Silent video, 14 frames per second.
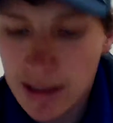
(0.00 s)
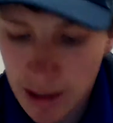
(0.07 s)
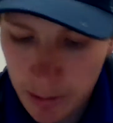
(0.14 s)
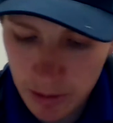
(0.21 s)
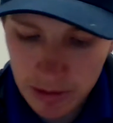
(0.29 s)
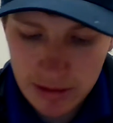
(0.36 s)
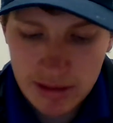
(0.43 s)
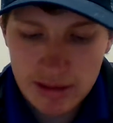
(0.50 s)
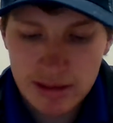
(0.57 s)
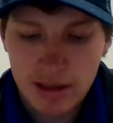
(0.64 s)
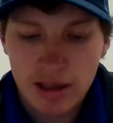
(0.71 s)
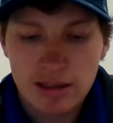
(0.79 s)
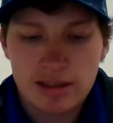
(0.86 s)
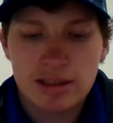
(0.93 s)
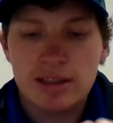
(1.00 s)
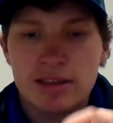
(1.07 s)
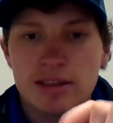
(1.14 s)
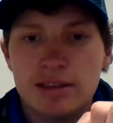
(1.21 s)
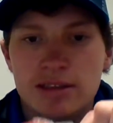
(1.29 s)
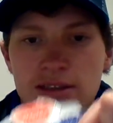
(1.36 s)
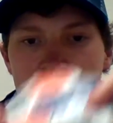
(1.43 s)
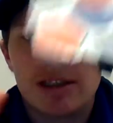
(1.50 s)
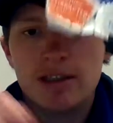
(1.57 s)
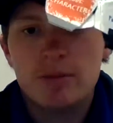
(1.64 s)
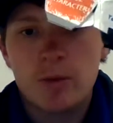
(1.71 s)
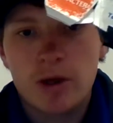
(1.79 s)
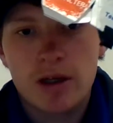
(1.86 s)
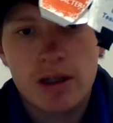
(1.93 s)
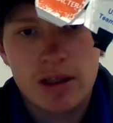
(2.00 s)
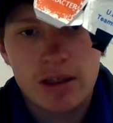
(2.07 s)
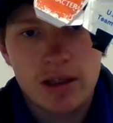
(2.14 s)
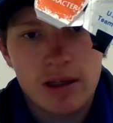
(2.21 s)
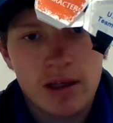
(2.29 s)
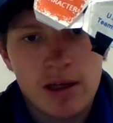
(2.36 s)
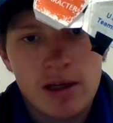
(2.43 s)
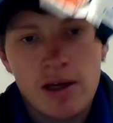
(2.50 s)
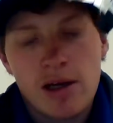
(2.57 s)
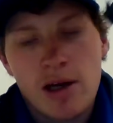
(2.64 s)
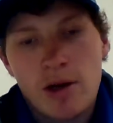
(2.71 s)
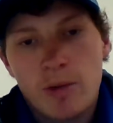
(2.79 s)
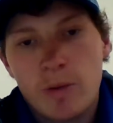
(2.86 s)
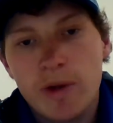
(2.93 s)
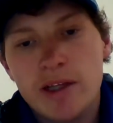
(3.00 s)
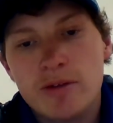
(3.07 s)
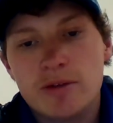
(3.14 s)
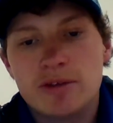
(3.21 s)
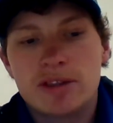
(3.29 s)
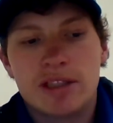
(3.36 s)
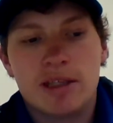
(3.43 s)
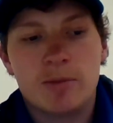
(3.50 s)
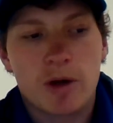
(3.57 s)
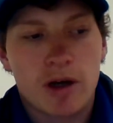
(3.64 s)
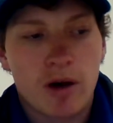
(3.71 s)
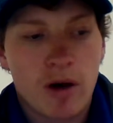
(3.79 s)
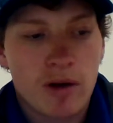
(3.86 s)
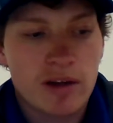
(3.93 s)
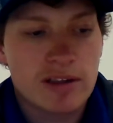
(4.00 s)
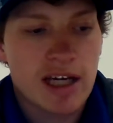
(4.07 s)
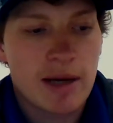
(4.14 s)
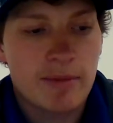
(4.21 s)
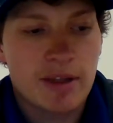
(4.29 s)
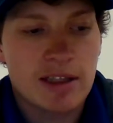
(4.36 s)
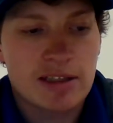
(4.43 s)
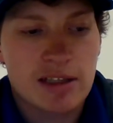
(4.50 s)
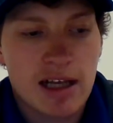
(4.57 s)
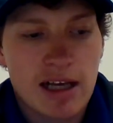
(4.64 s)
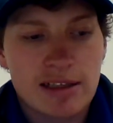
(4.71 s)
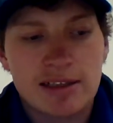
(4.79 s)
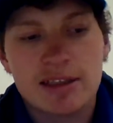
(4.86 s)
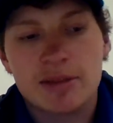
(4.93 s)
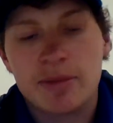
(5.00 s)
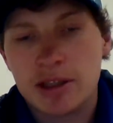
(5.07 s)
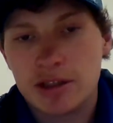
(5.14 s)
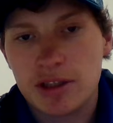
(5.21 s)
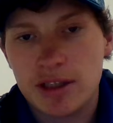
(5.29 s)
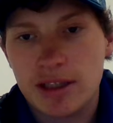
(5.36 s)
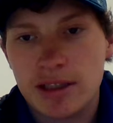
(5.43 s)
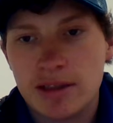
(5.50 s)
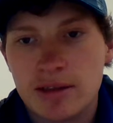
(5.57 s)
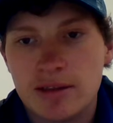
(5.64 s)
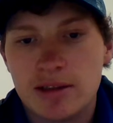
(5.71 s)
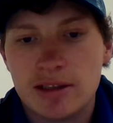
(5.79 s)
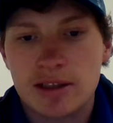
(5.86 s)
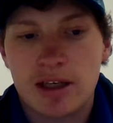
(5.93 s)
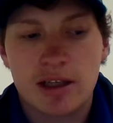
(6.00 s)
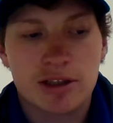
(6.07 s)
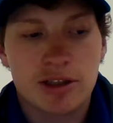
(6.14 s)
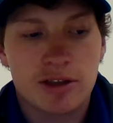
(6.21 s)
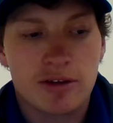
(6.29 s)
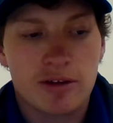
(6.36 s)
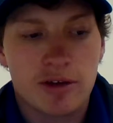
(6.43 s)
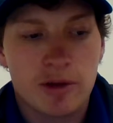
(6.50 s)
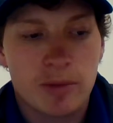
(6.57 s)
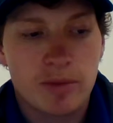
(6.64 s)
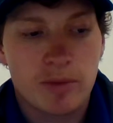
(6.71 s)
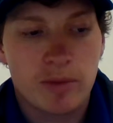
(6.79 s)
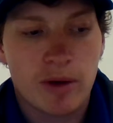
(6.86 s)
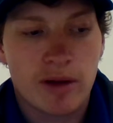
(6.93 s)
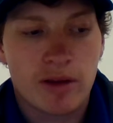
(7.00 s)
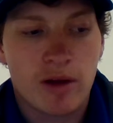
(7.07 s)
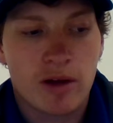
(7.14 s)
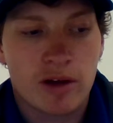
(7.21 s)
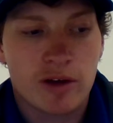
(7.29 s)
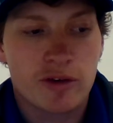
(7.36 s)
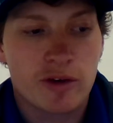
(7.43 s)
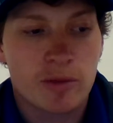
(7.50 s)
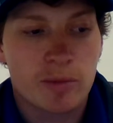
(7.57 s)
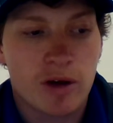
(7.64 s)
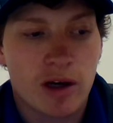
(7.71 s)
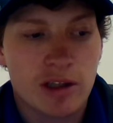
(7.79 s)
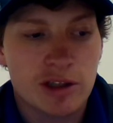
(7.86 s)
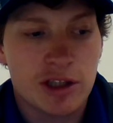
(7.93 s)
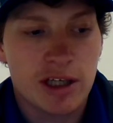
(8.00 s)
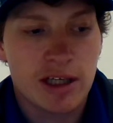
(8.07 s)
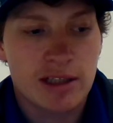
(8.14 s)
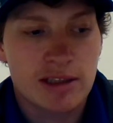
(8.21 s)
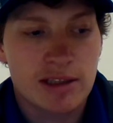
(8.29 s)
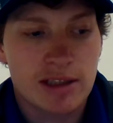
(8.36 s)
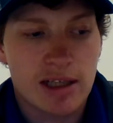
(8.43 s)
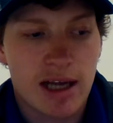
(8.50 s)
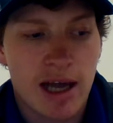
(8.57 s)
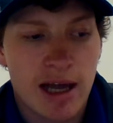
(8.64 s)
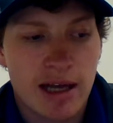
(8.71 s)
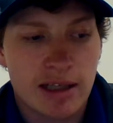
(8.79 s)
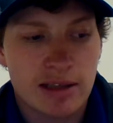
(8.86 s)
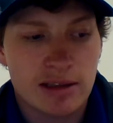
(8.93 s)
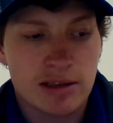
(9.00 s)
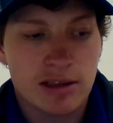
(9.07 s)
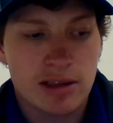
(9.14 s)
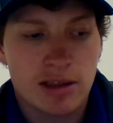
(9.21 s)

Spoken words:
I want to discuss is teamwork. We use teamwork all the time in this class, especially in discussion group with all our group projects, and